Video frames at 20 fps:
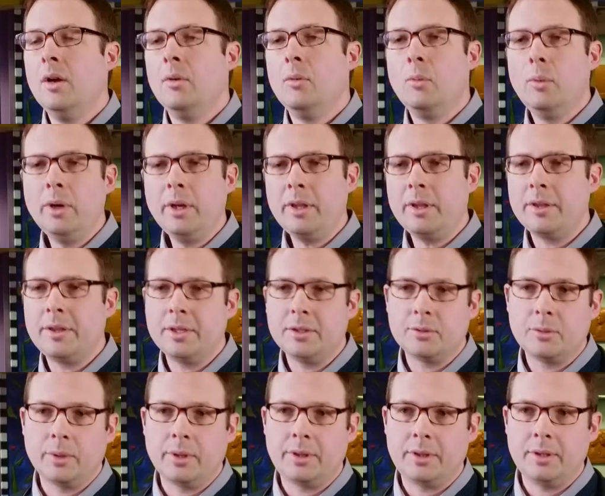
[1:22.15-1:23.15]
One of the
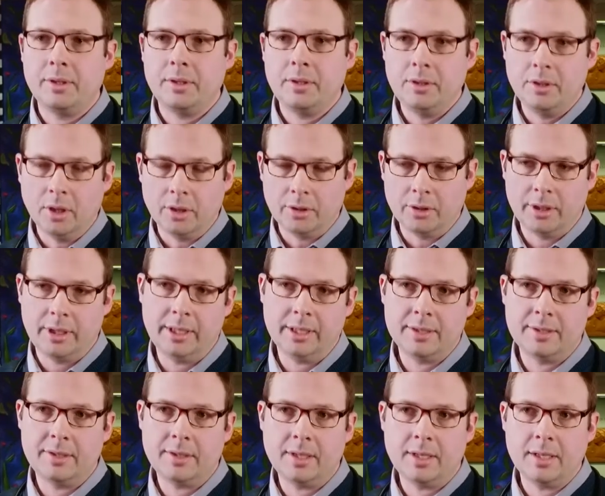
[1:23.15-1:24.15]
things with younger
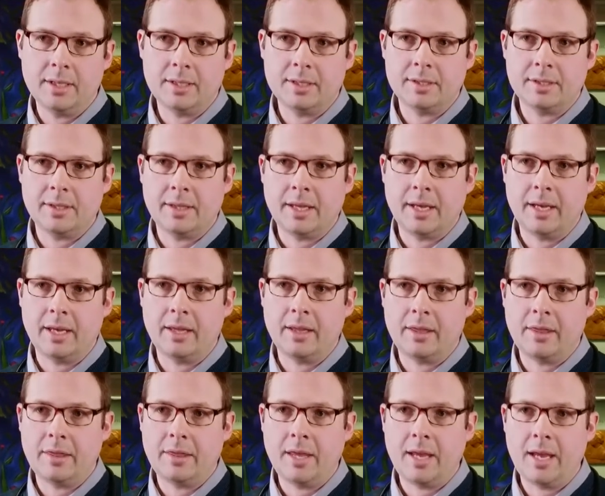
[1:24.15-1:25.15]
kids is
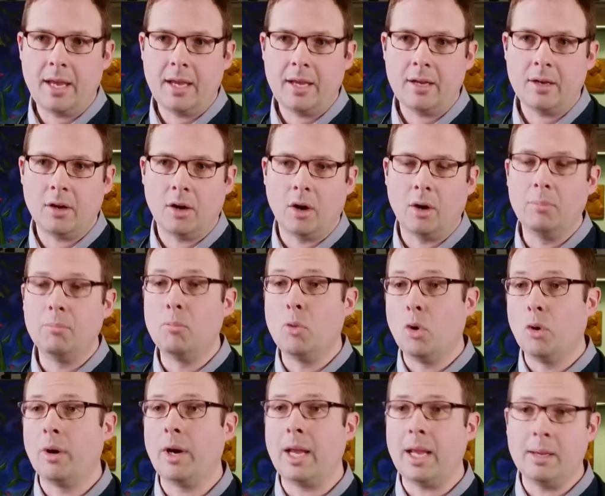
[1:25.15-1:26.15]
that they are
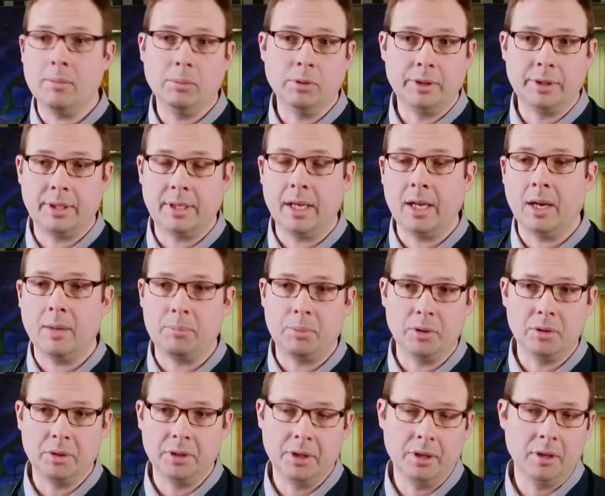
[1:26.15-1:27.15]
more able to get up
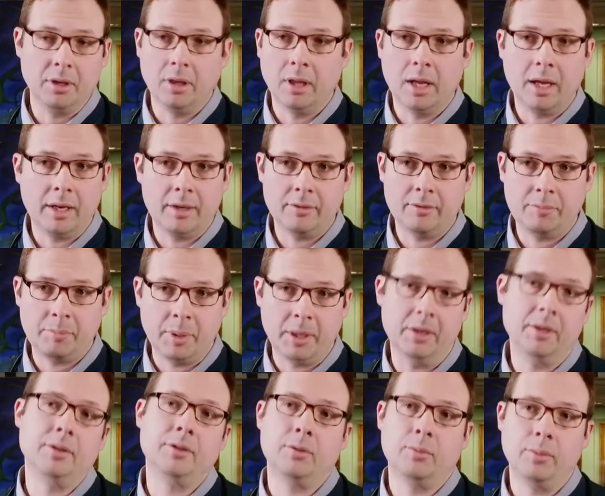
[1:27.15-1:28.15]
earlier. A lot of
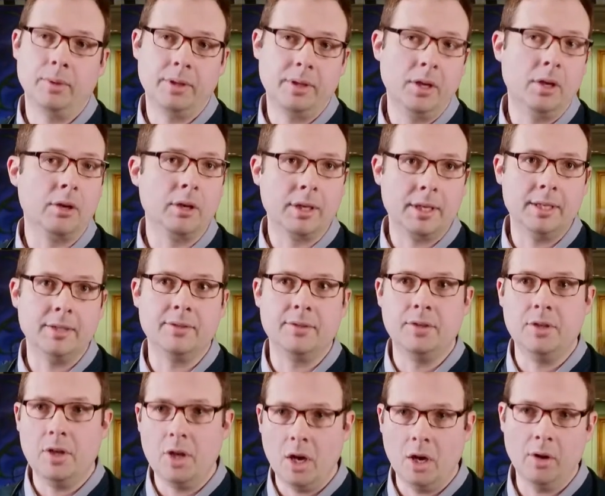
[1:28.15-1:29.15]
parents with younger kids
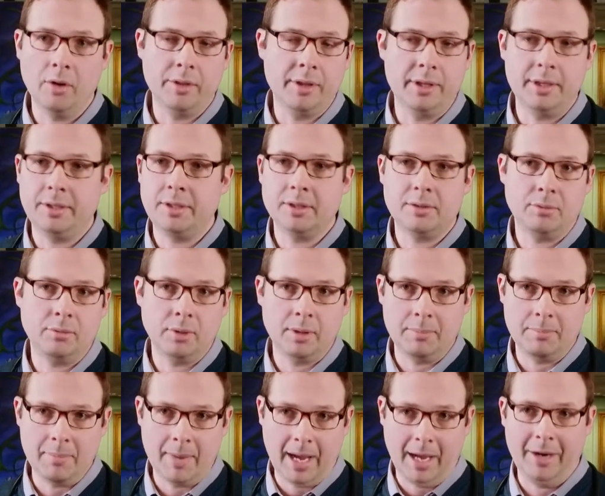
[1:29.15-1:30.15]
know that it doesn't
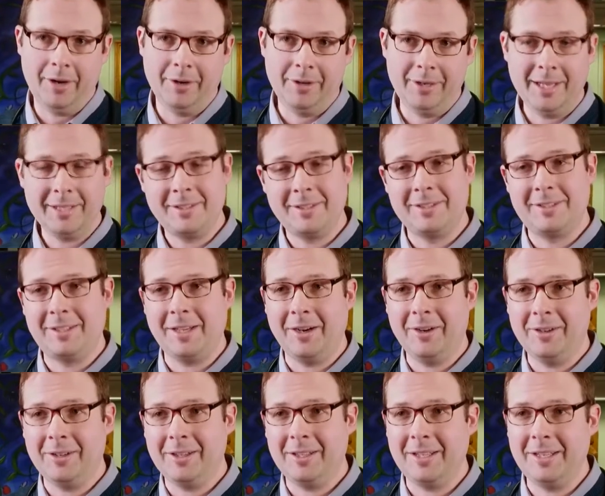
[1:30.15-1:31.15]
really matter
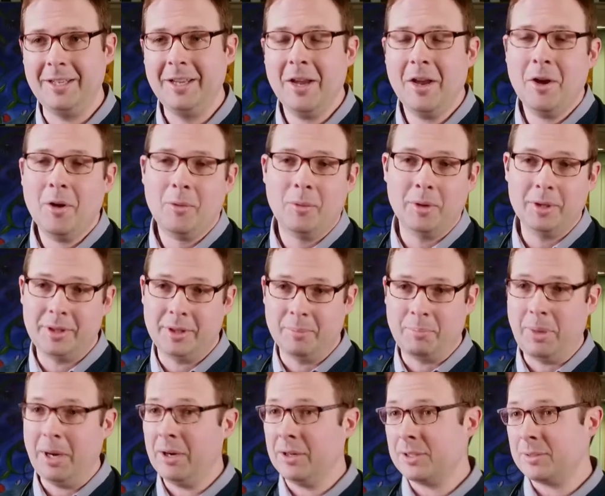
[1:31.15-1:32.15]
necessarily what the
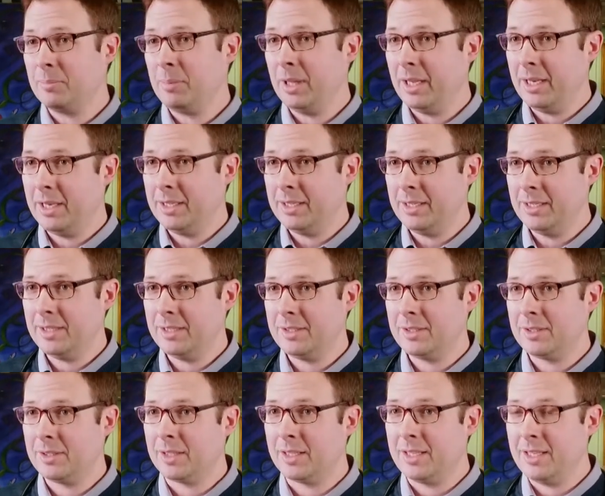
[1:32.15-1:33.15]
parent's plan
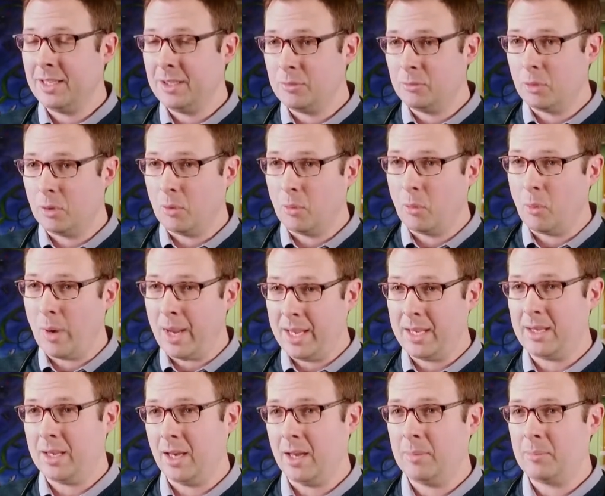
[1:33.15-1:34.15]
is. The kid will
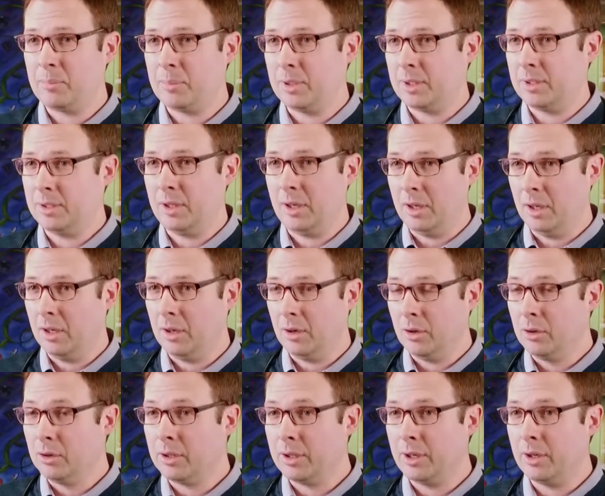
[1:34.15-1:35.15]
wake up
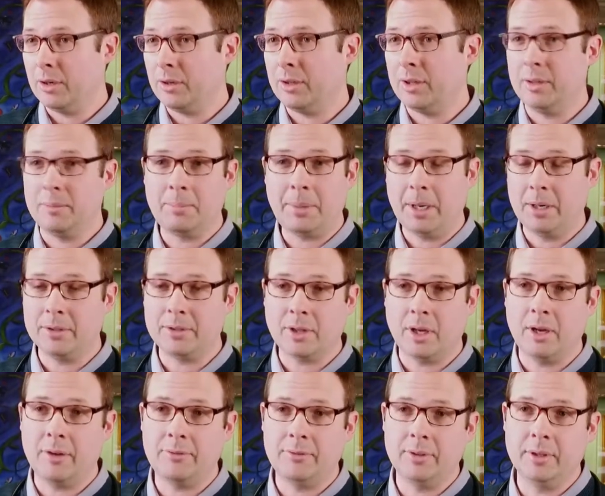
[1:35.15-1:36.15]
earlier than parents
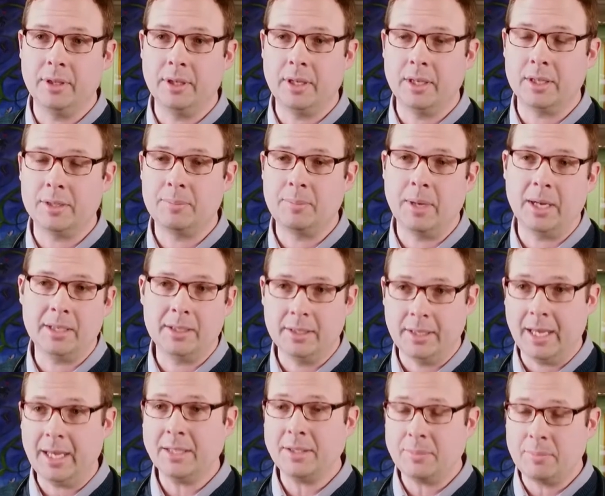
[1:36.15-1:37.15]
often expect.
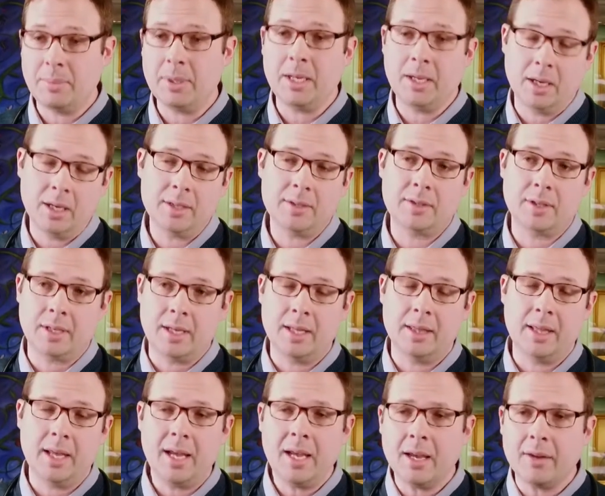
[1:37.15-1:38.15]
And that's because,
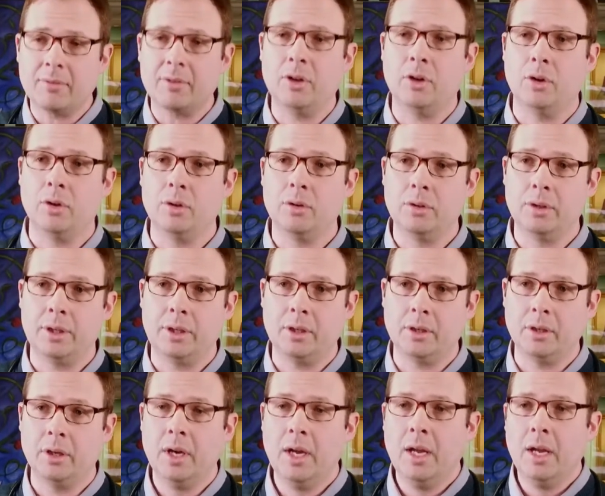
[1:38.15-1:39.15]
again, they have an
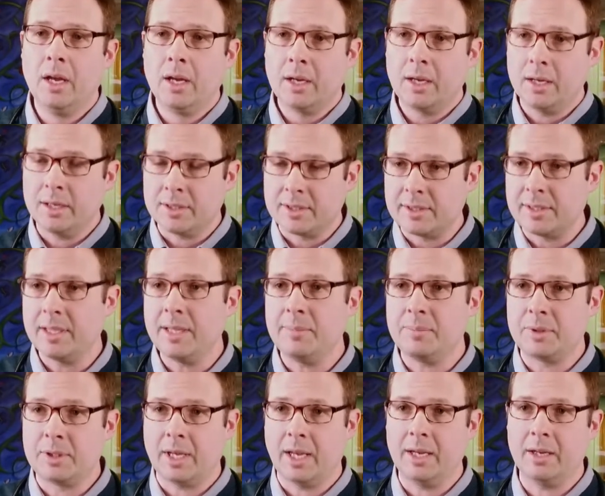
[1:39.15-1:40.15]
earlier kind of
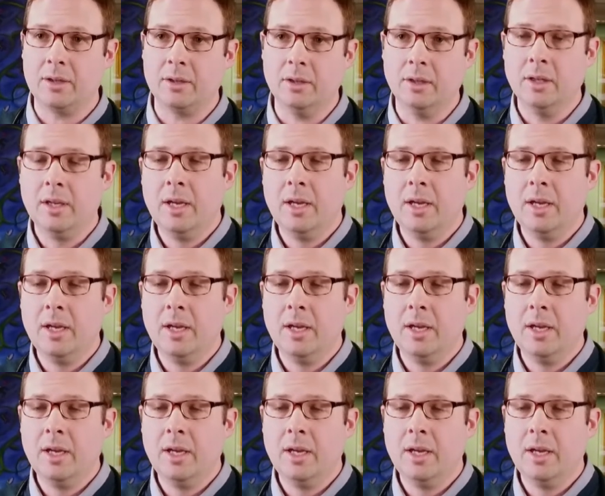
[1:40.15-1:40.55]
sleep cycle.